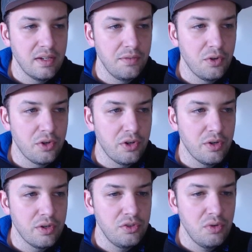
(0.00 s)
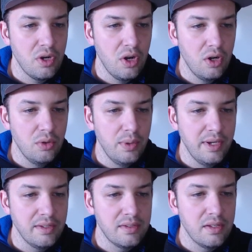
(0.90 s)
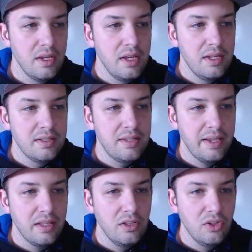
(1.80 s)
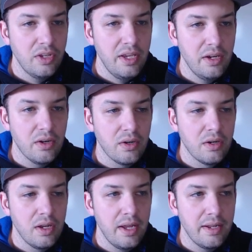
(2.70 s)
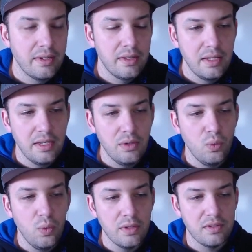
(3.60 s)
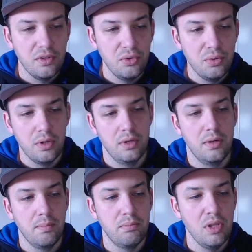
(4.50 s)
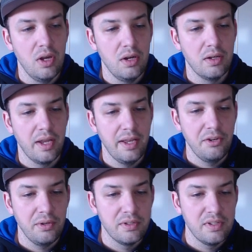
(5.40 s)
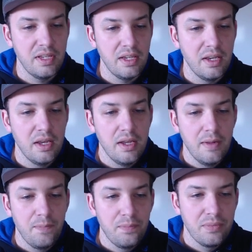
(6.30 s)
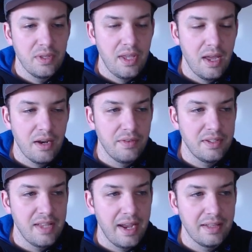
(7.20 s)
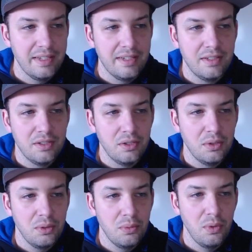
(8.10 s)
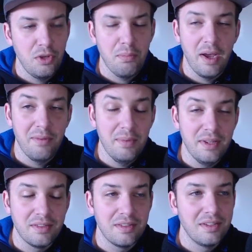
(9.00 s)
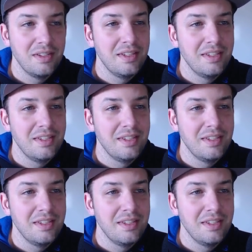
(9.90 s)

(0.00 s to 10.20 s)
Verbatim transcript: And if you're curious, you can always take a look here at the What's New blog, and you can see kind of exactly what you might have missed.